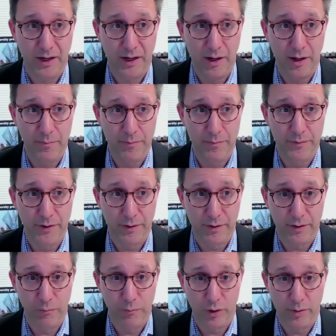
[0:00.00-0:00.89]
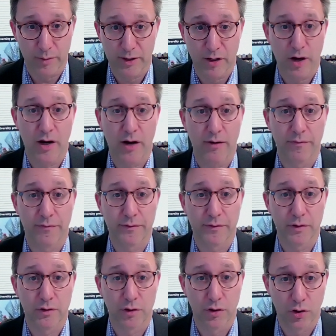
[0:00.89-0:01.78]
we're going to be caught
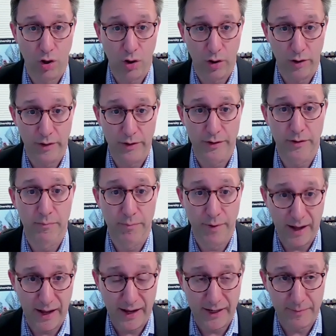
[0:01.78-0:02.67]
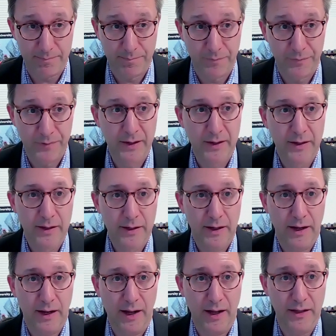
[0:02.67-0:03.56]
off guard by.
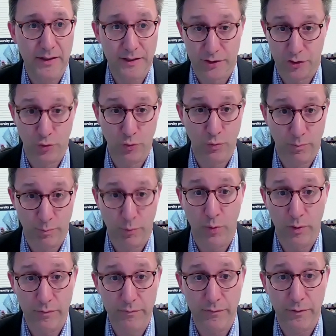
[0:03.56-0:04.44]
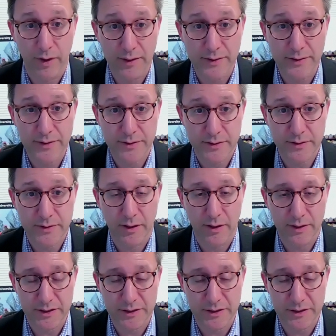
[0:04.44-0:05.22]
It's too important for us,